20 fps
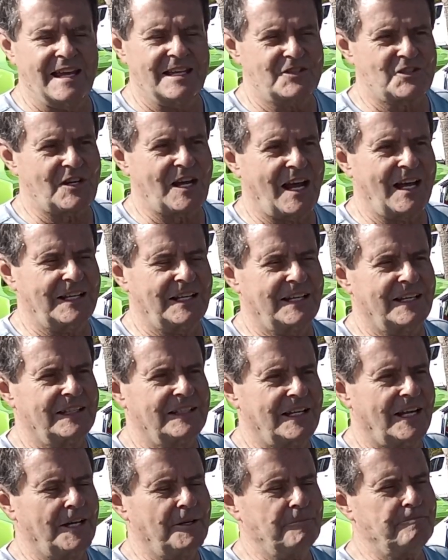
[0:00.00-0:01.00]
It's got
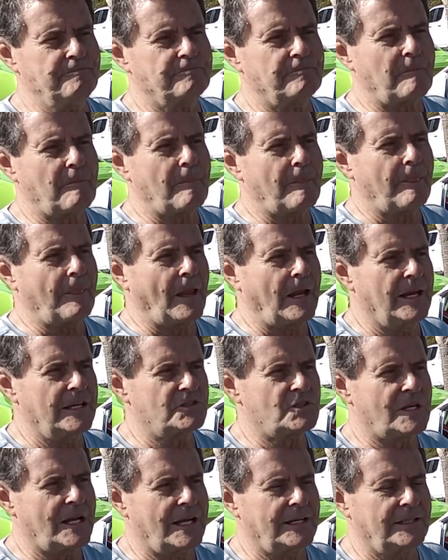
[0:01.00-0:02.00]
a
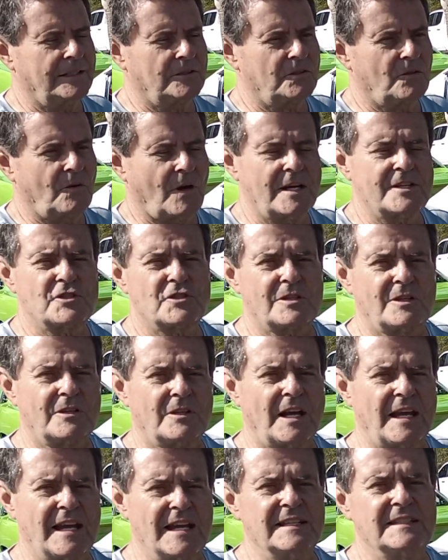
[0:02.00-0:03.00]

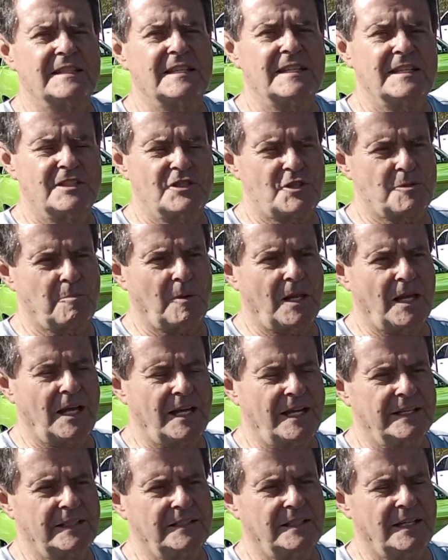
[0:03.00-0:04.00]
Chrysler
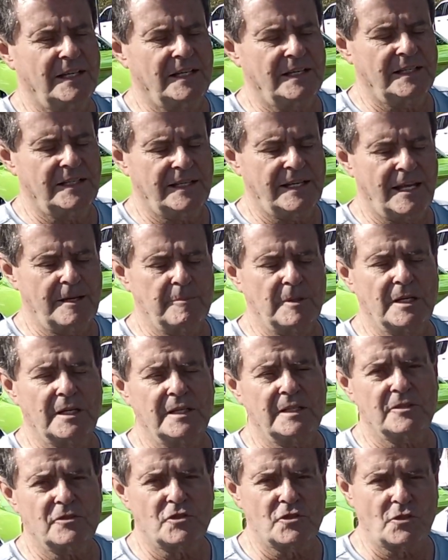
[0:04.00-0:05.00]
18-spline
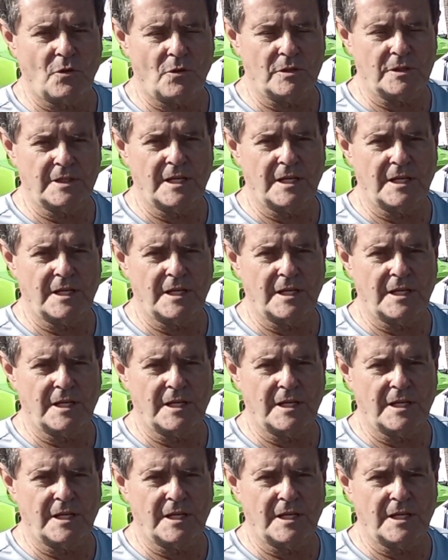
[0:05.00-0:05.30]
Hemi short